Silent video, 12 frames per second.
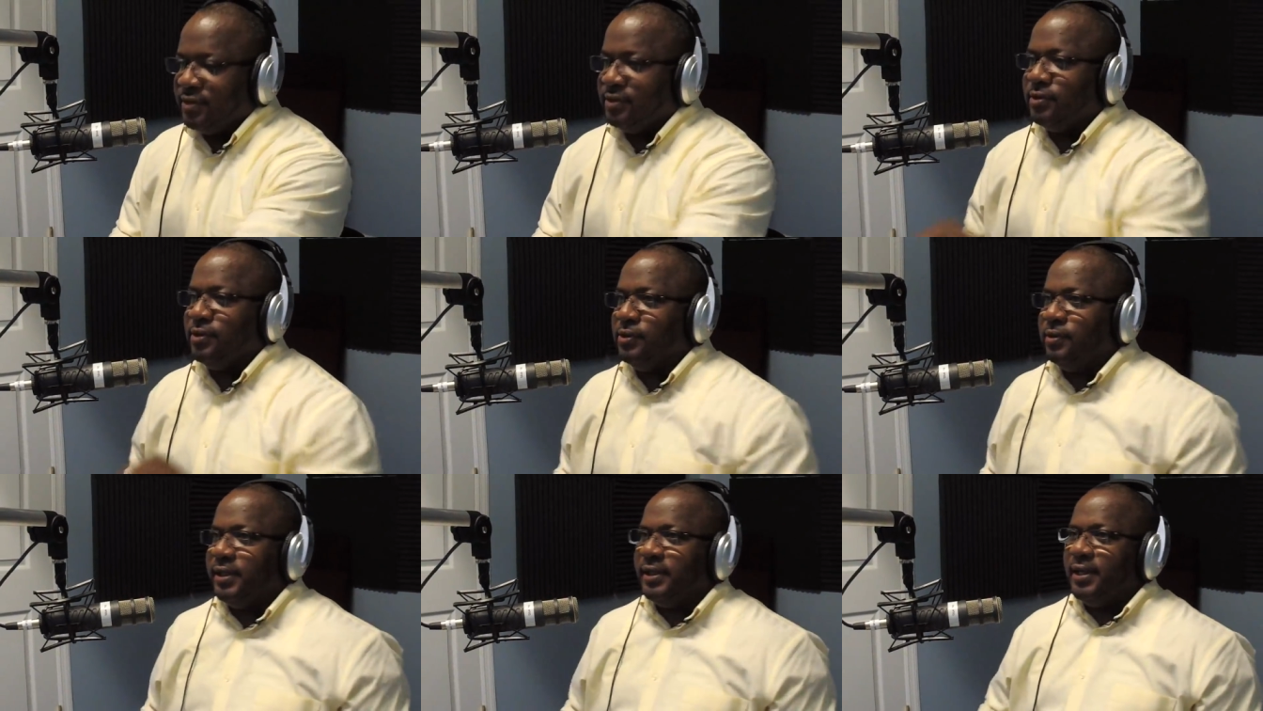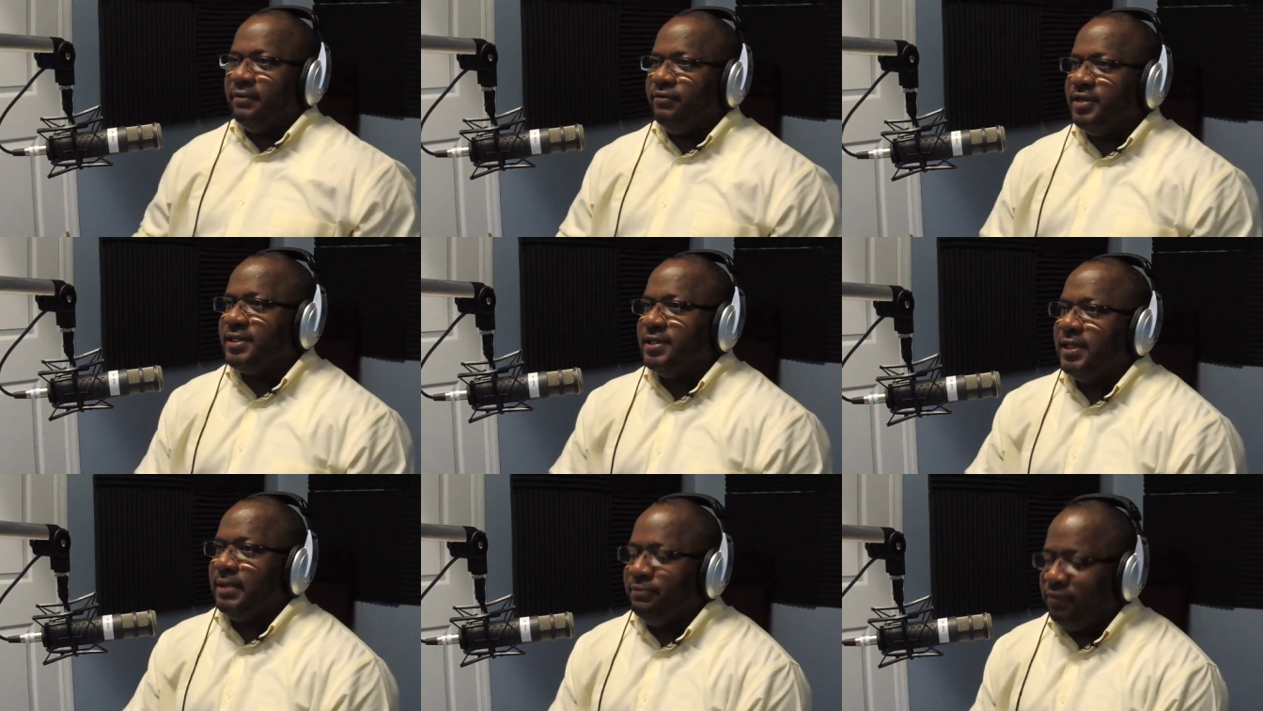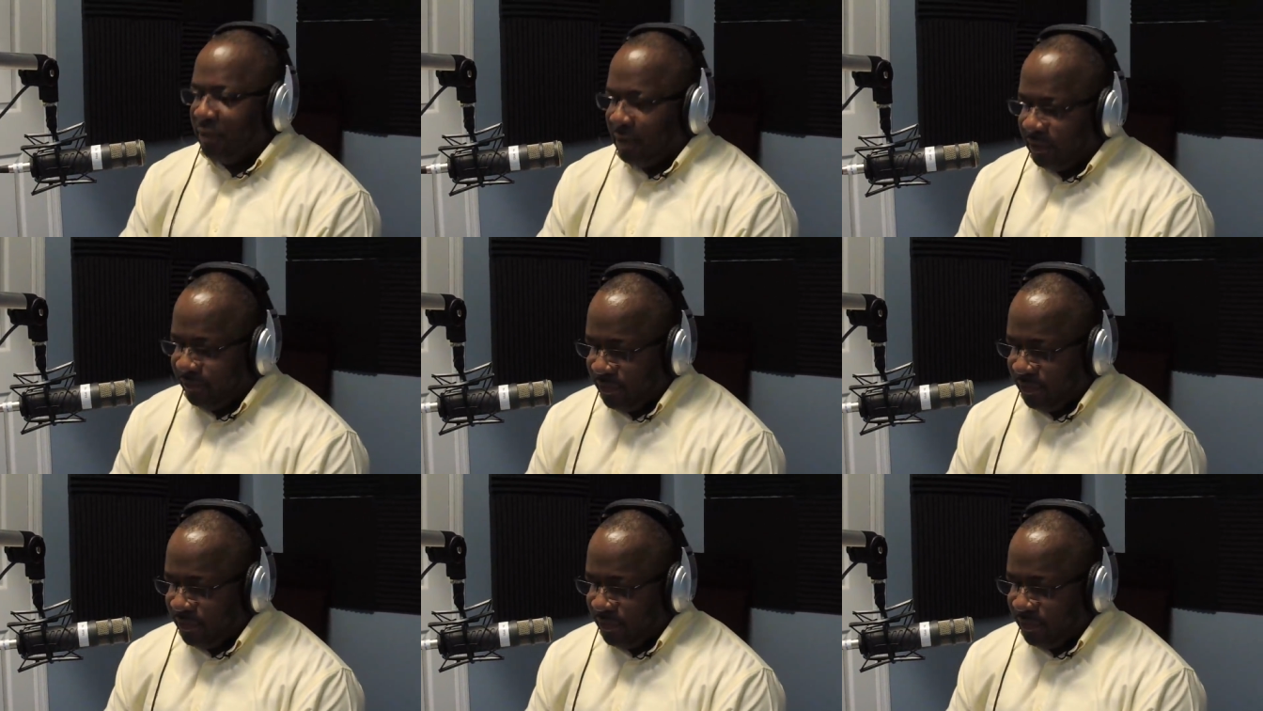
to go and uh, visit them for all of